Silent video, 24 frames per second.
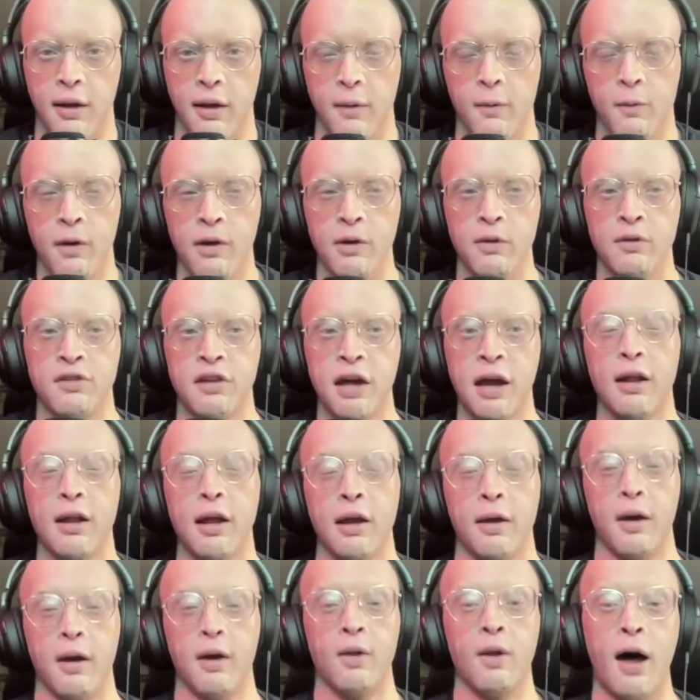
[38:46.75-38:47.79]
when you say
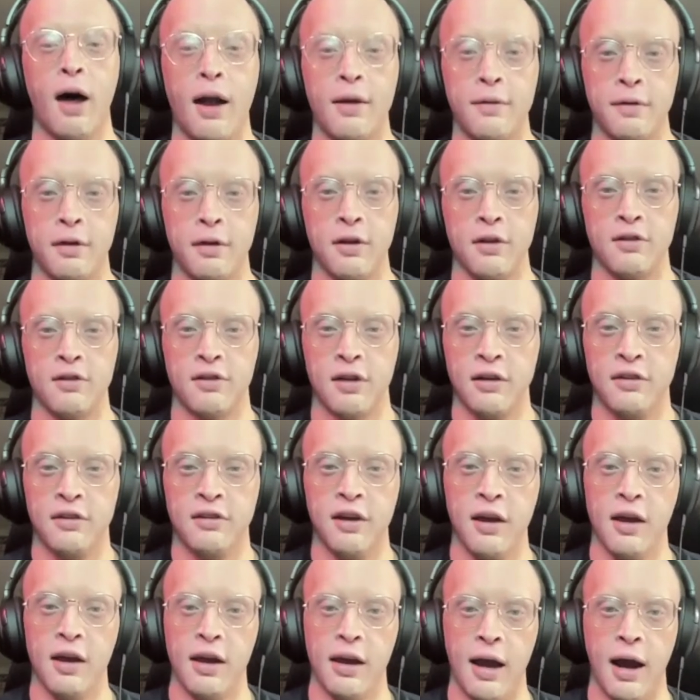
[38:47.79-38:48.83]
a lot of it is
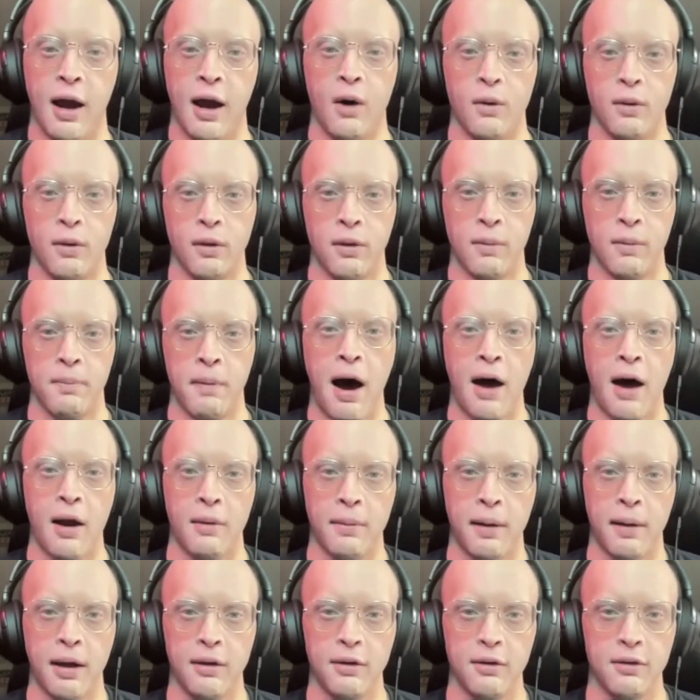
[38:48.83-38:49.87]
digging out the
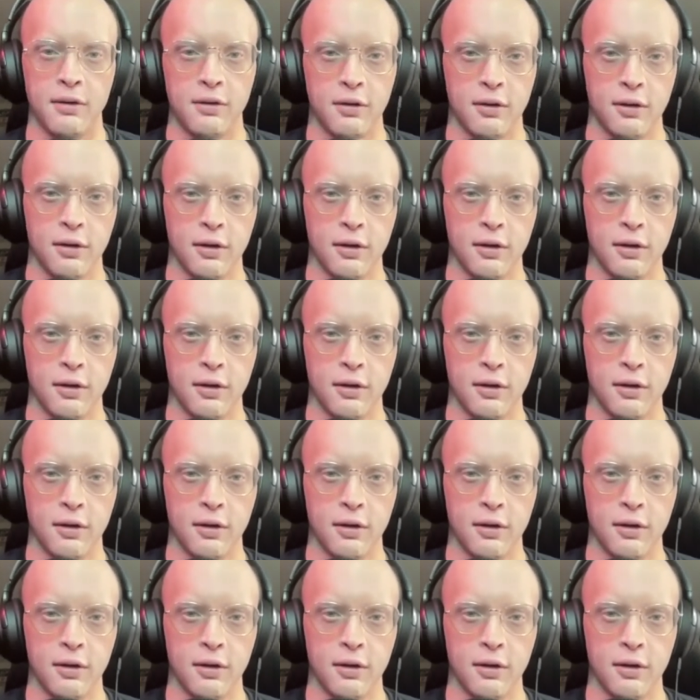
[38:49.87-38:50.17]
bottom end,